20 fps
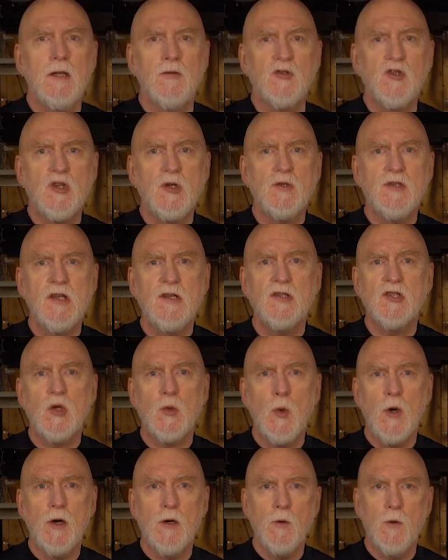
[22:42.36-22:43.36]
In choosing to
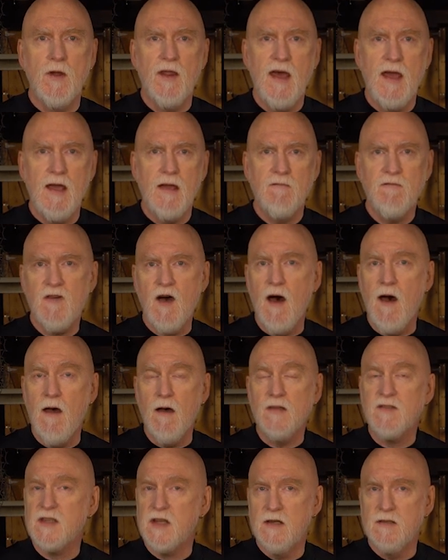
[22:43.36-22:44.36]
work with hand
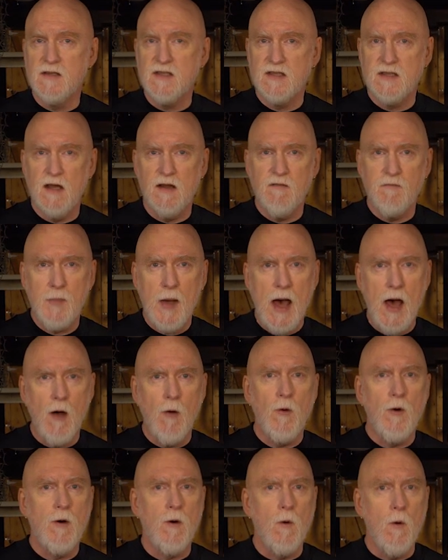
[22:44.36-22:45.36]
files instead of
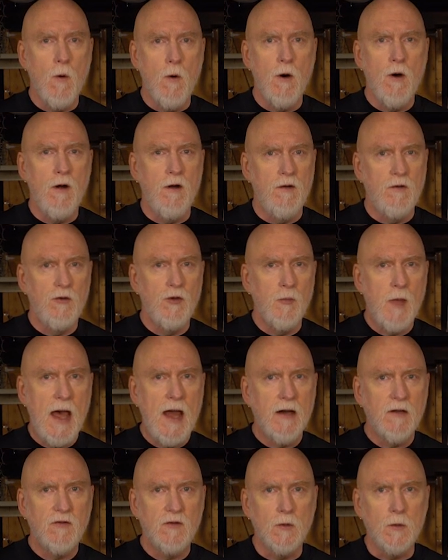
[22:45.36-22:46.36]
power or
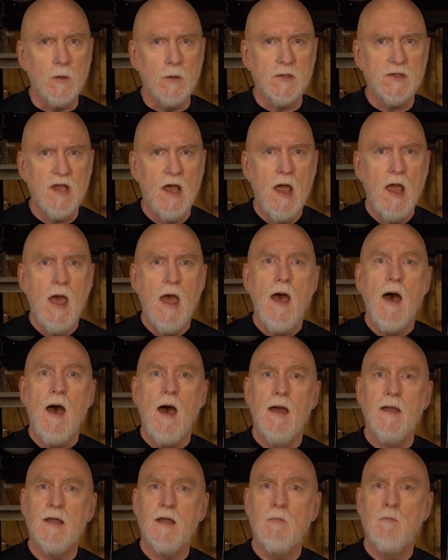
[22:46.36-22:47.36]
pneumatic tools,
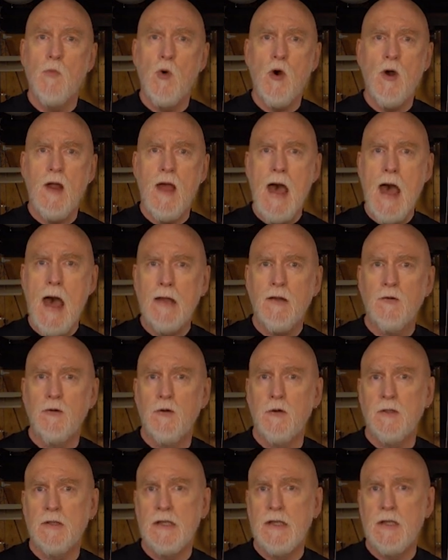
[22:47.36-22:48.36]
I can more
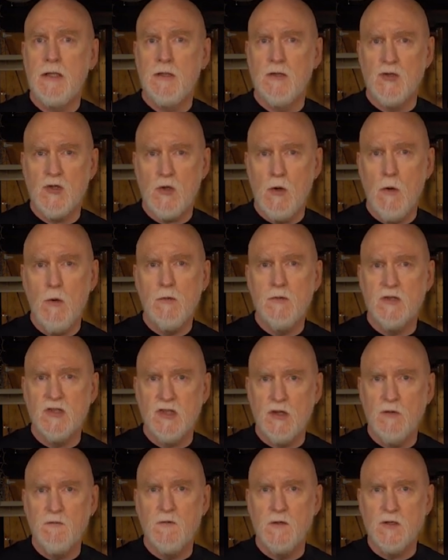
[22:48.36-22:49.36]
accurately control the
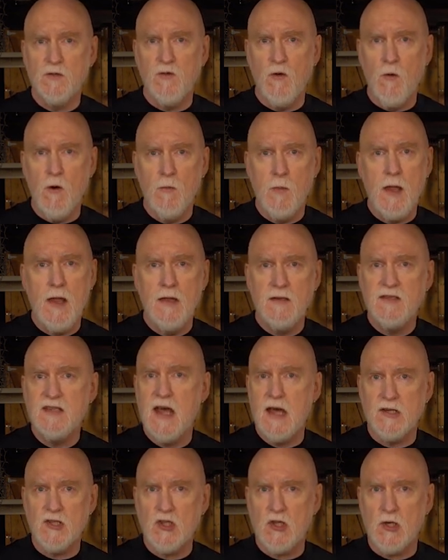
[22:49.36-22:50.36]
surface form and
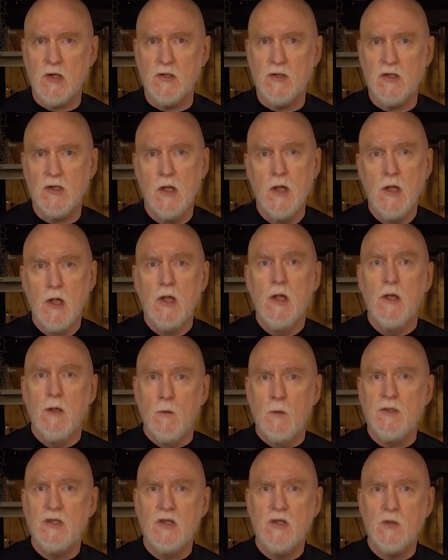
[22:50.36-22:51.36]
textures,
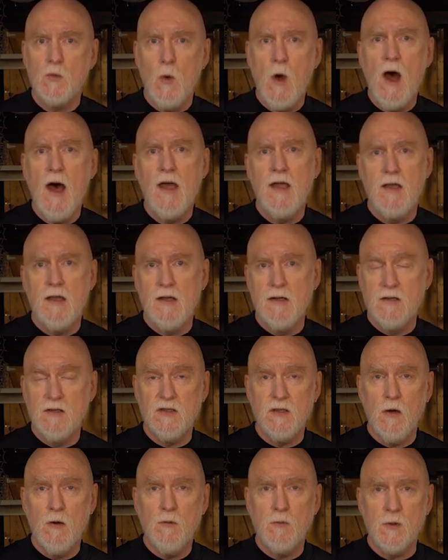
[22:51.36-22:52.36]
which is why it
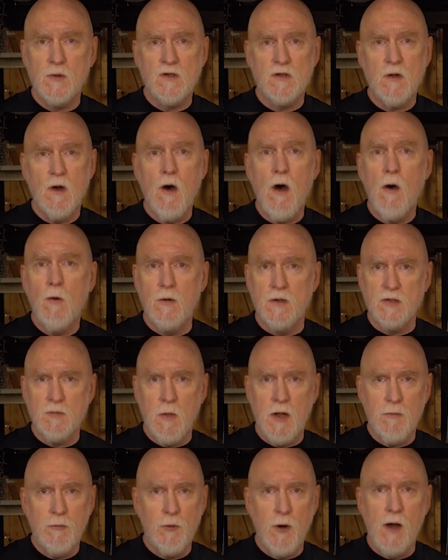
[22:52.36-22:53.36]
is almost always
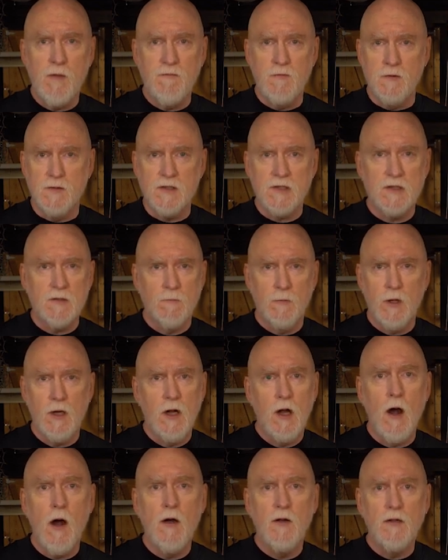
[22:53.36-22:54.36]
my preference,
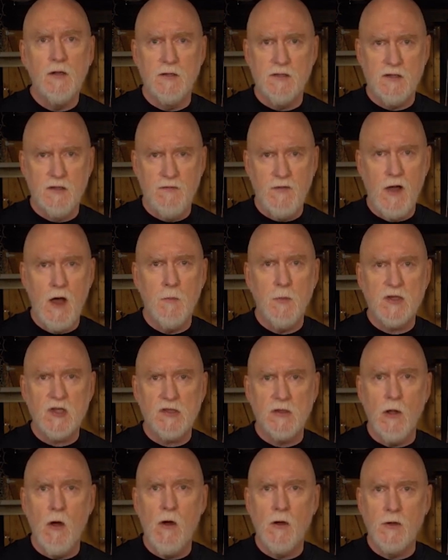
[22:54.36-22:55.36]
regardless of how much
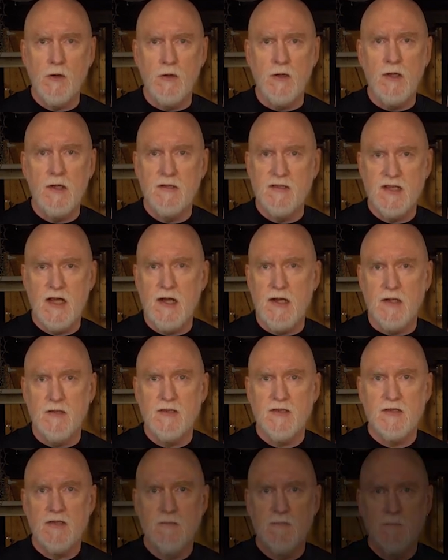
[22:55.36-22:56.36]
longer it
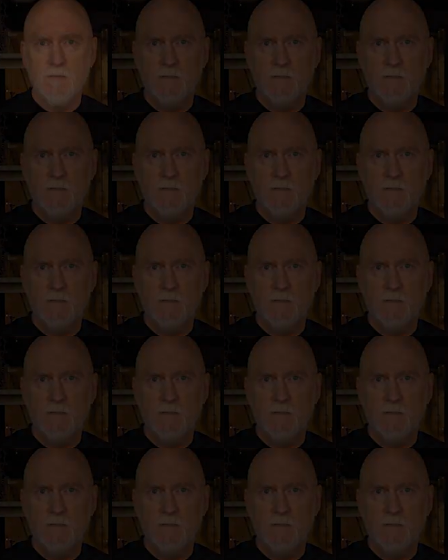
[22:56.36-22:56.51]
takes.